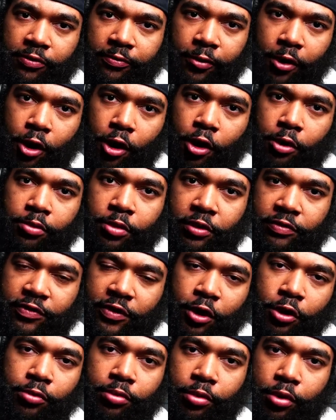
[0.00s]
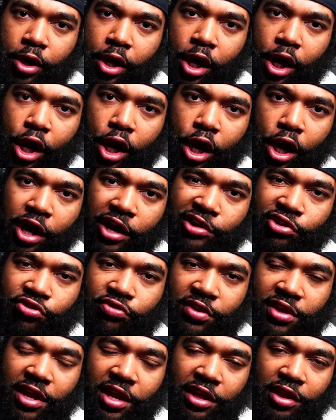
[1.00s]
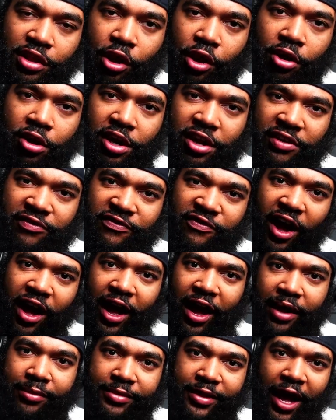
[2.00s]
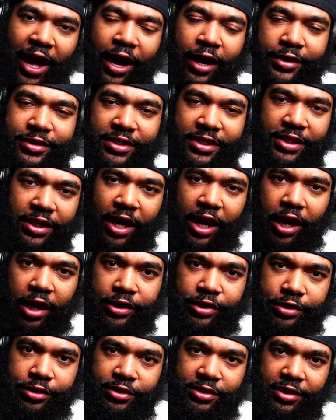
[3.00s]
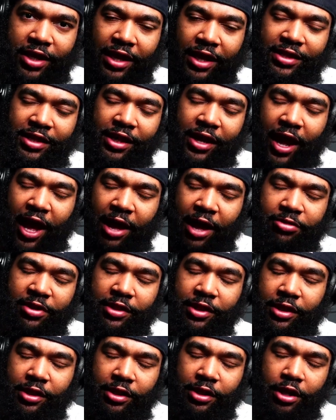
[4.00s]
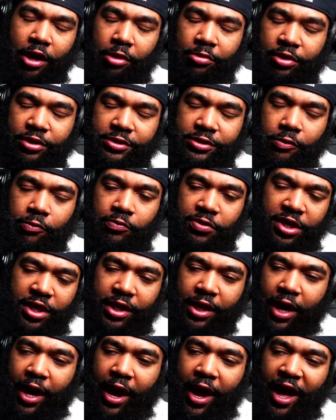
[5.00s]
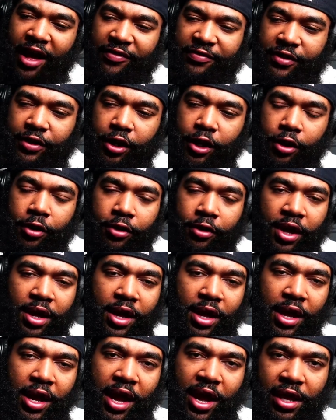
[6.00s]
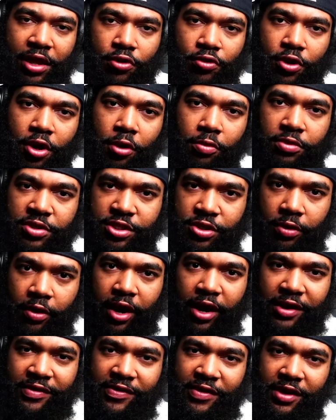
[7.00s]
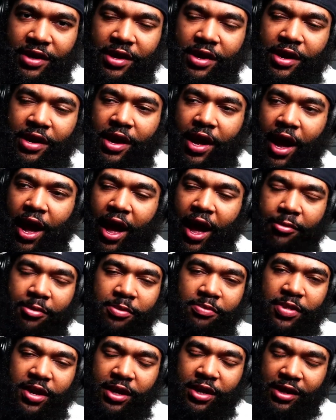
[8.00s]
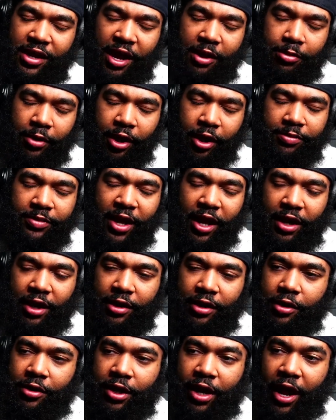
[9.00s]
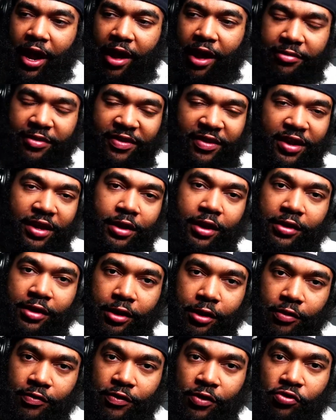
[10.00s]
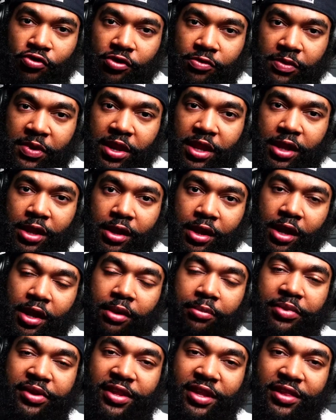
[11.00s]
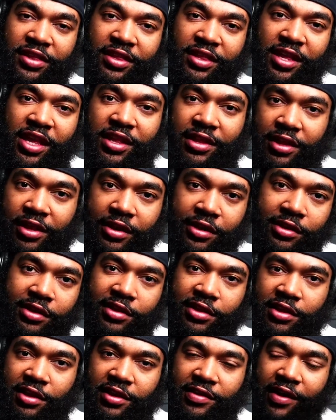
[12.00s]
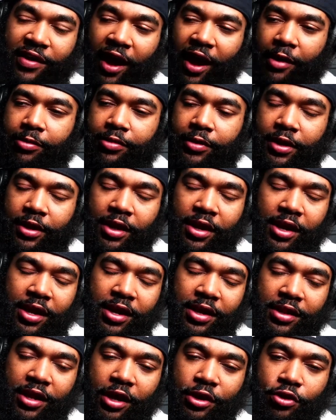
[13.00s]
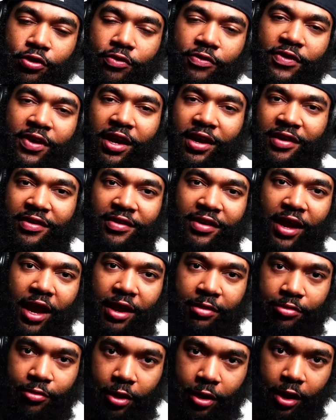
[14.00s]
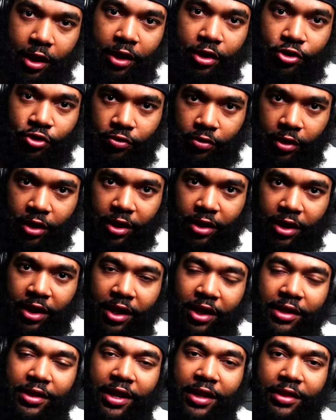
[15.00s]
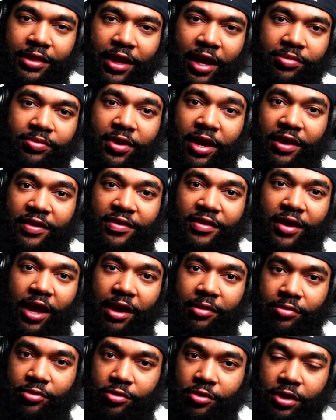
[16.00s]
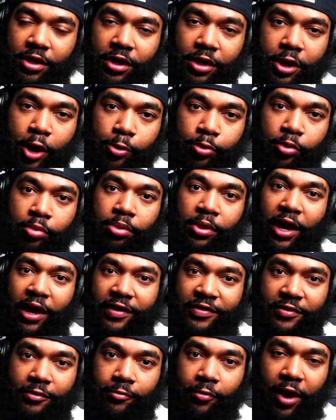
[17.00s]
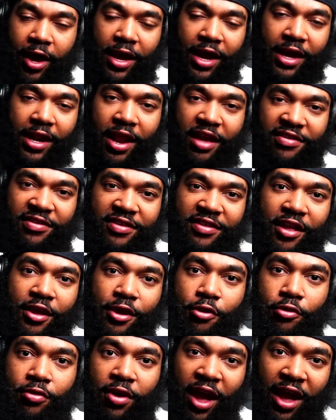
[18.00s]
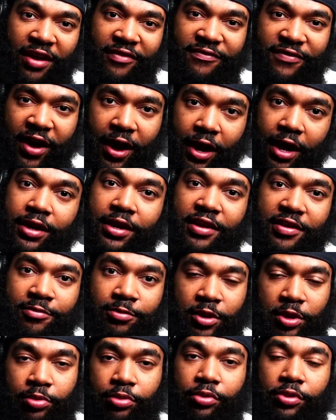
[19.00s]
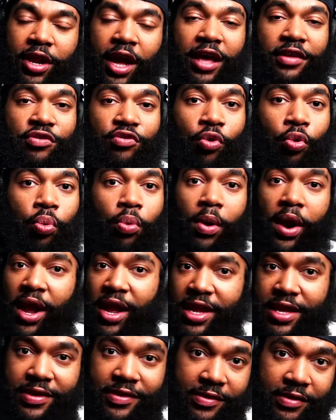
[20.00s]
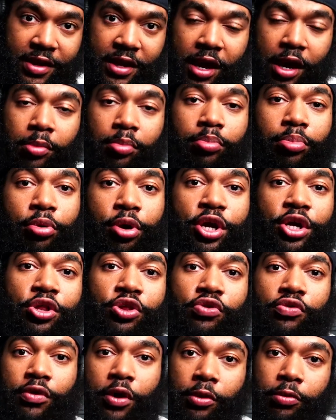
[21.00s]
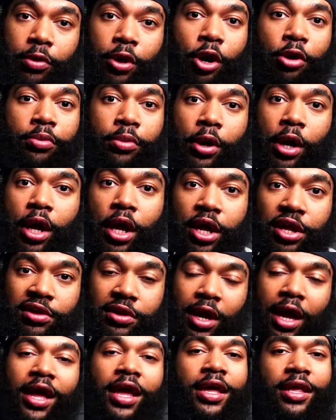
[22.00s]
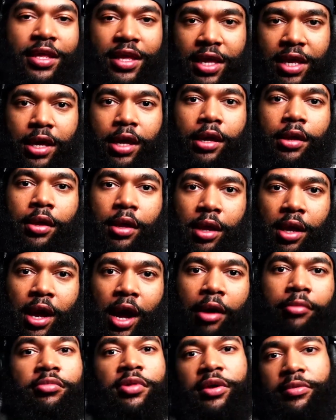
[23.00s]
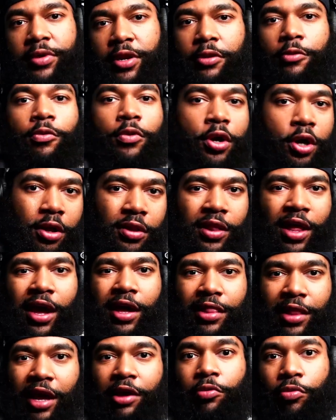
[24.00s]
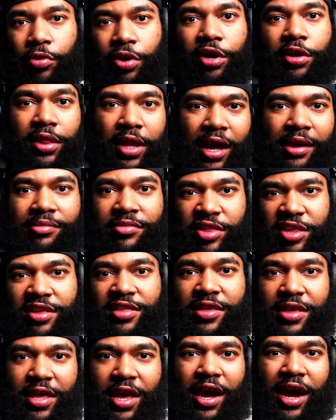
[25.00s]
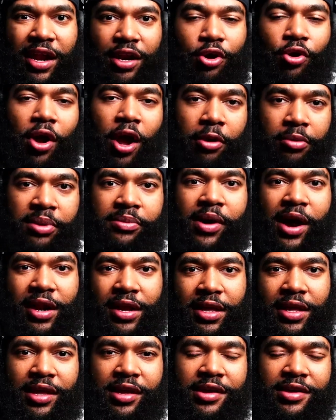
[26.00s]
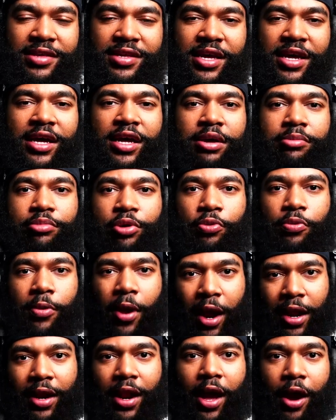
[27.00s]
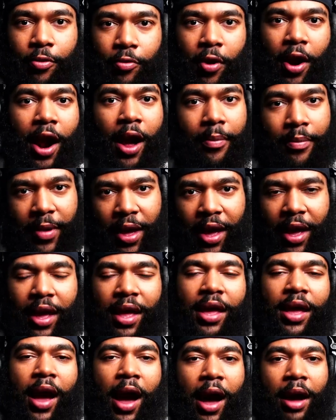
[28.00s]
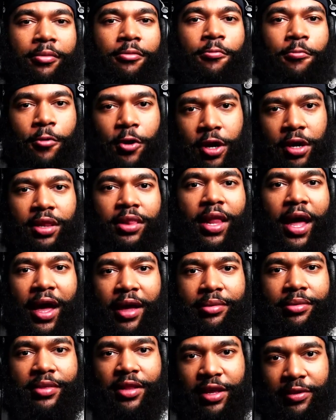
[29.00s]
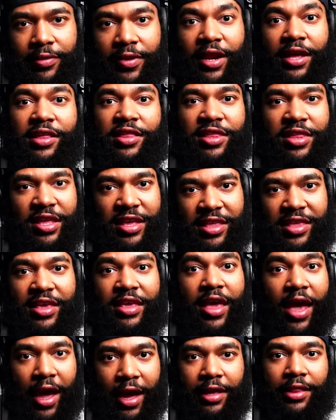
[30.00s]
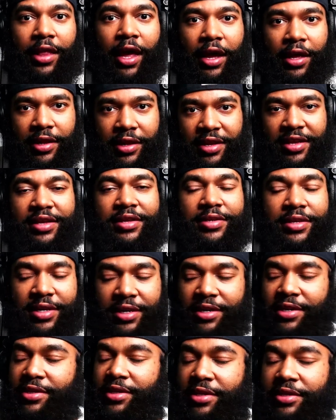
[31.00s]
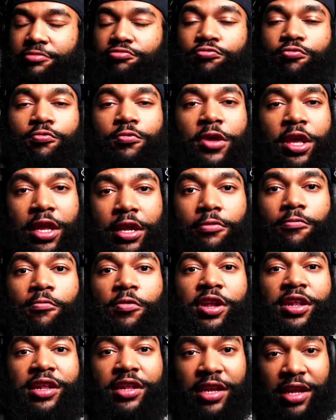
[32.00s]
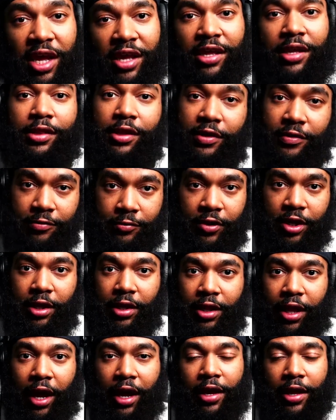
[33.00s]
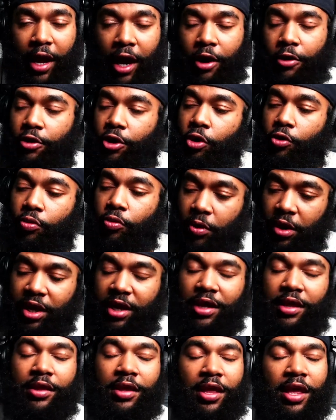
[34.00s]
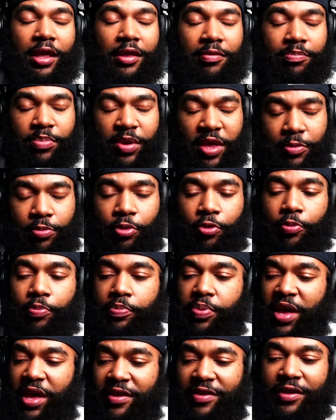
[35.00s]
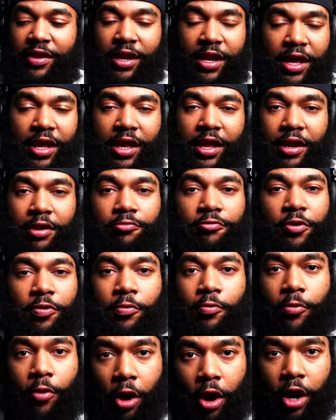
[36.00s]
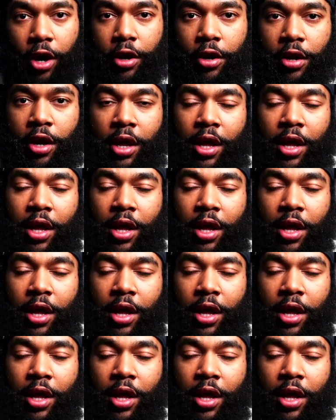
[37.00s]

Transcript: for almost over hundred and thirty-five thousand dollars. That shit happened literally almost a week and a half ago. And you know what's crazy? I haven't been kept updated on it. I haven't seen nothing on social media, but the shit literally just happened. They used the escape uh, truck. They left the escape truck a couple blocks away and they still can't find these people. That's crazy. A Brinks truck with over a hundred. Yeah, I'm living in real life, like real life GTA. I know everybody is, but right now where I'm at, I'm real life living in GTA. Like these niggas is getting ridiculous with it. Like I don't know what is people pissing in with water.